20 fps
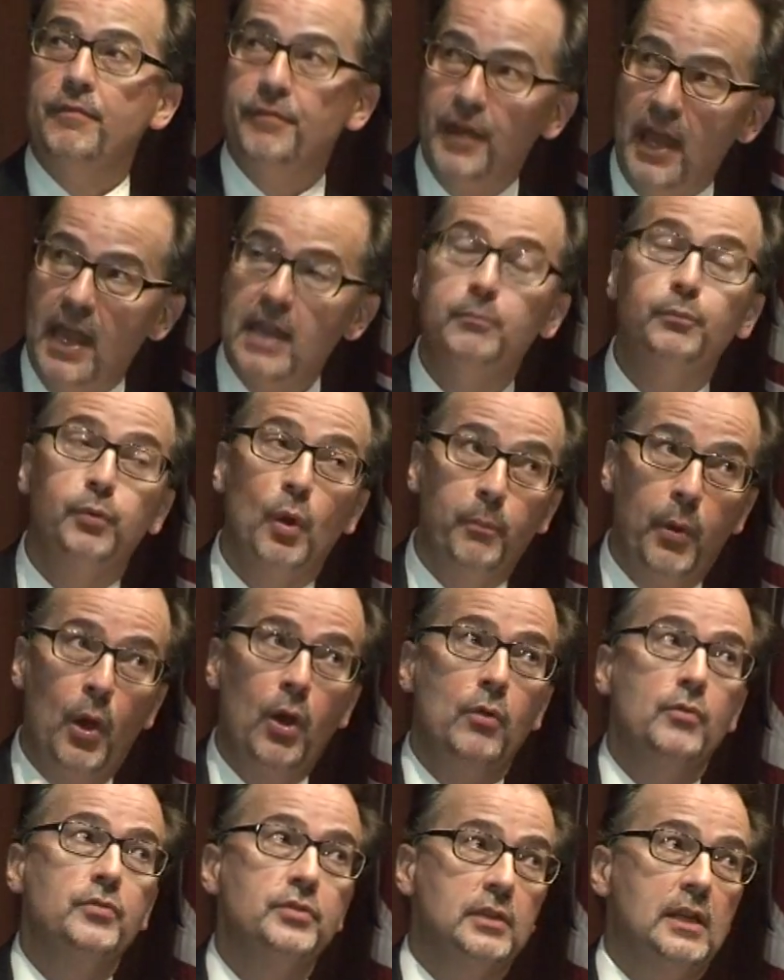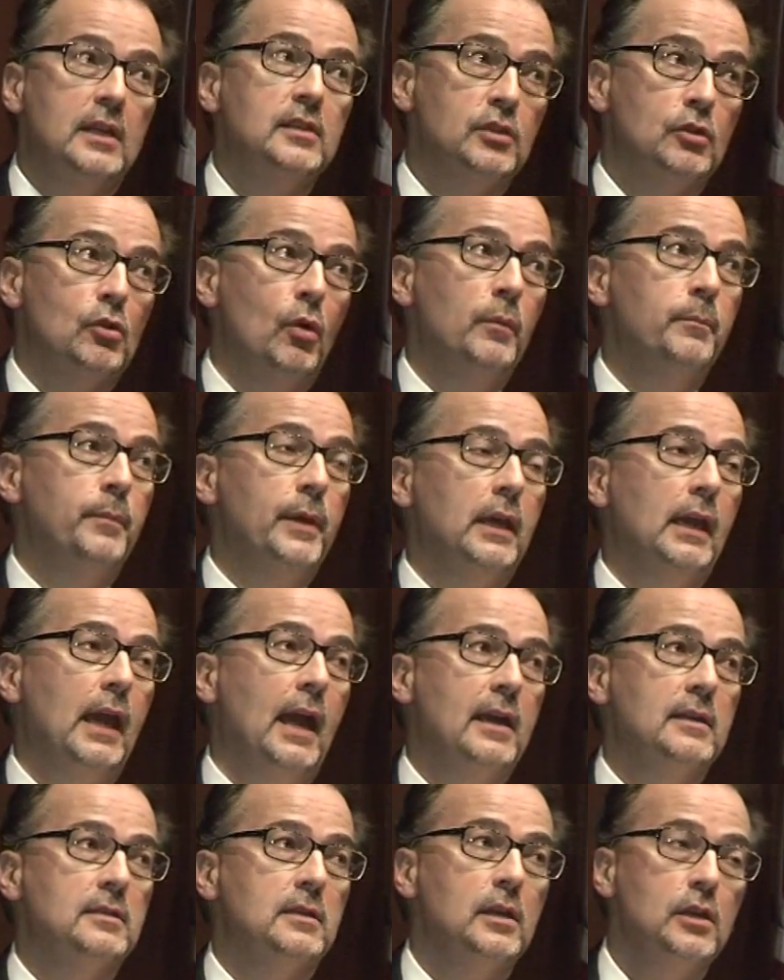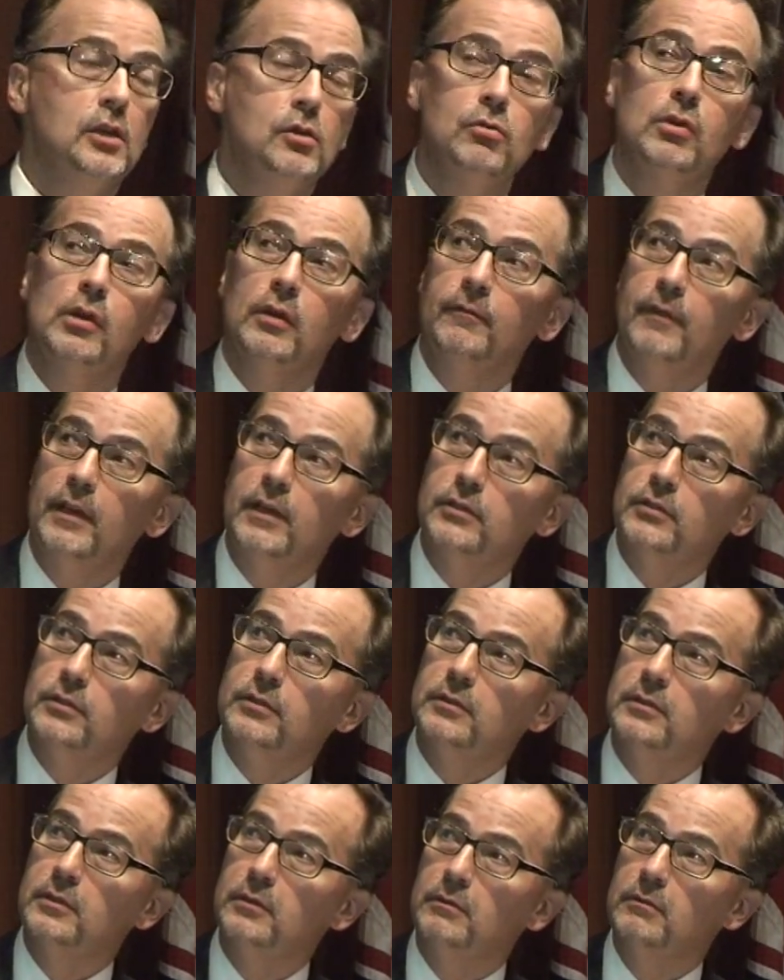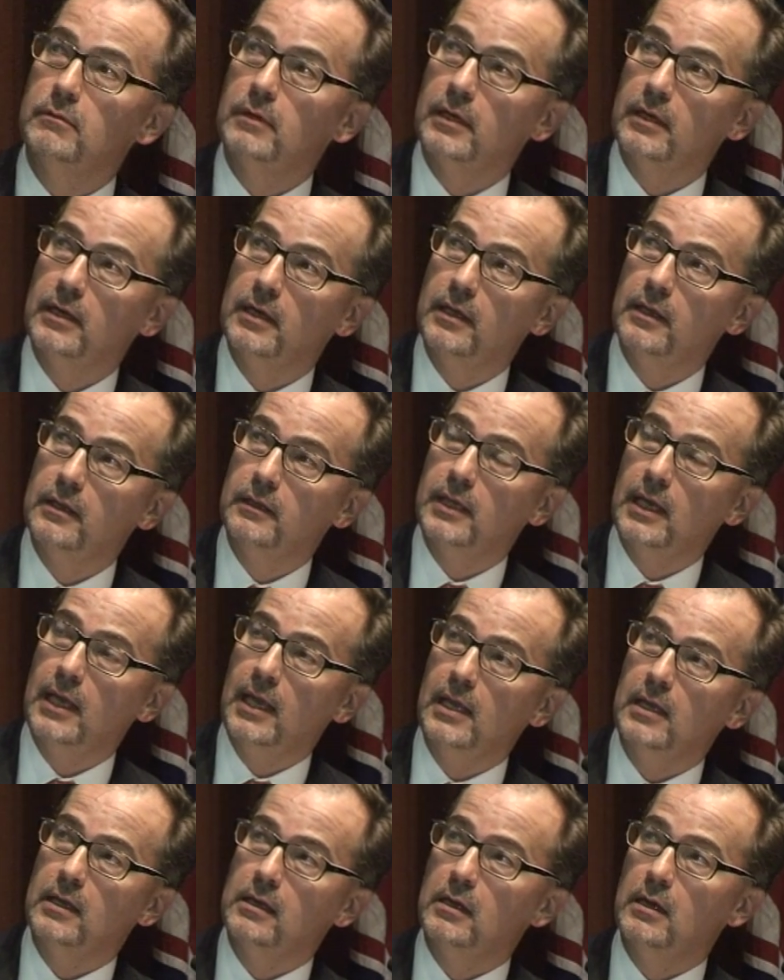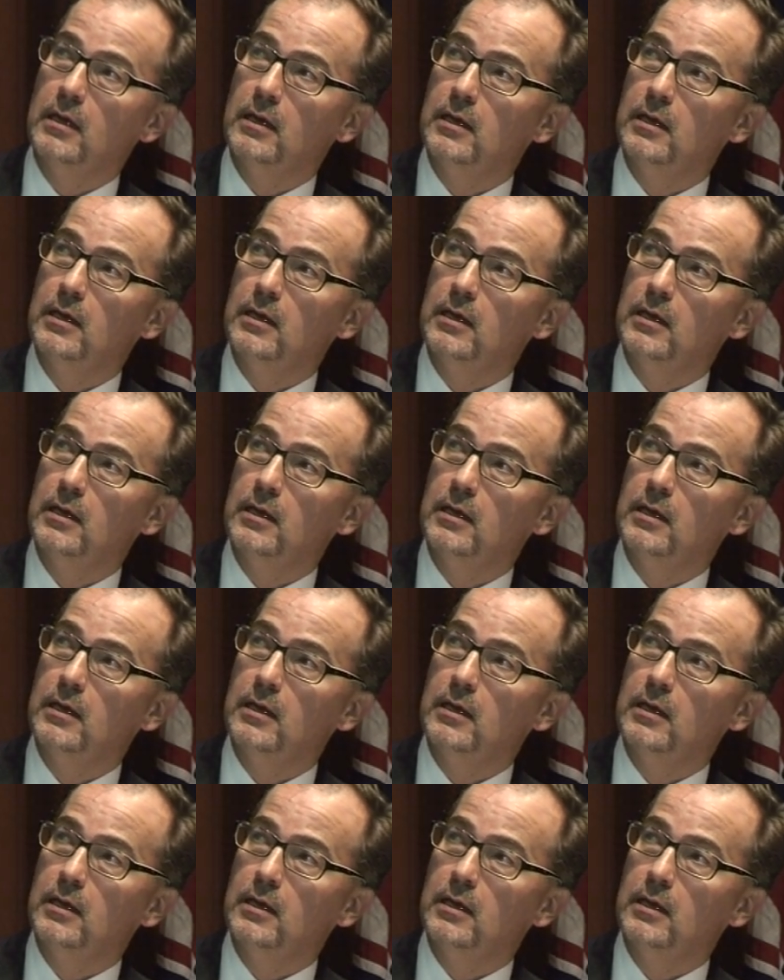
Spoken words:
They proposed this topic as a new convention to the Hague